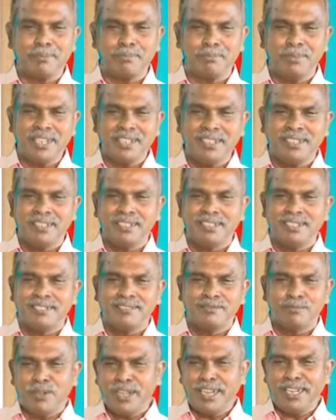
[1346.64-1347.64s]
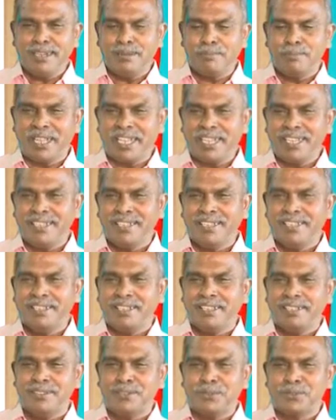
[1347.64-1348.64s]
p, 1 by
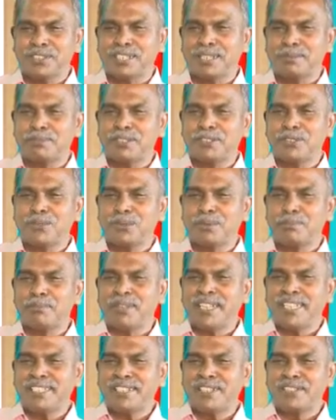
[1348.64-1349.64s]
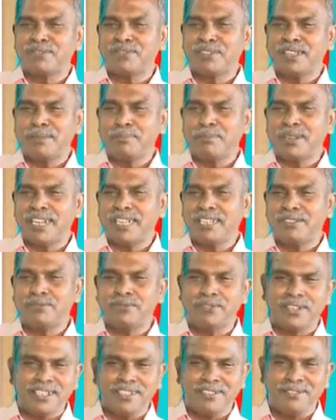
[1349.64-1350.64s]
you substitute minus
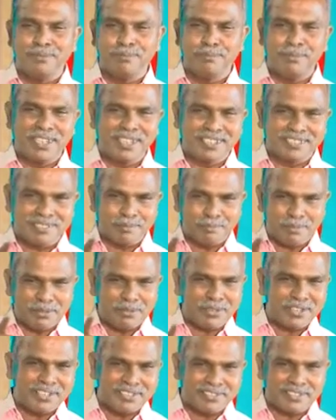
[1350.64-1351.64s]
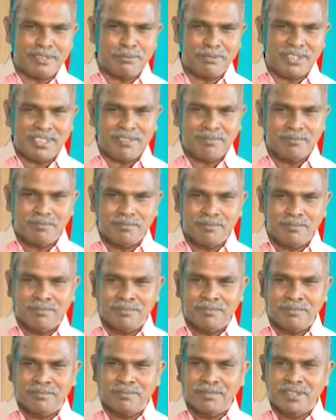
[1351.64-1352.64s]
5.5 because the power is given,
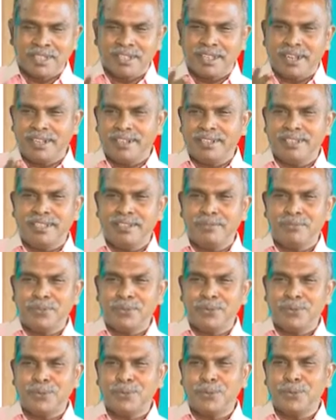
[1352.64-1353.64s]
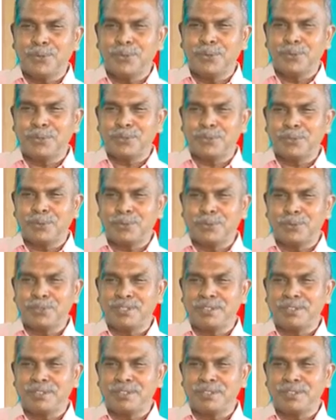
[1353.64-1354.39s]
and if you go through the